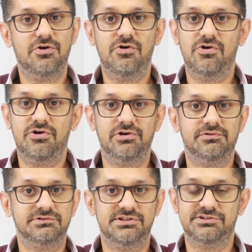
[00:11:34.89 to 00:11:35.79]

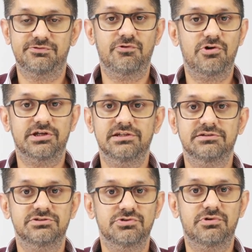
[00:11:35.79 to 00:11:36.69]
or just walk
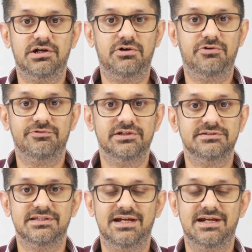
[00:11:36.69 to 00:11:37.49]
into our office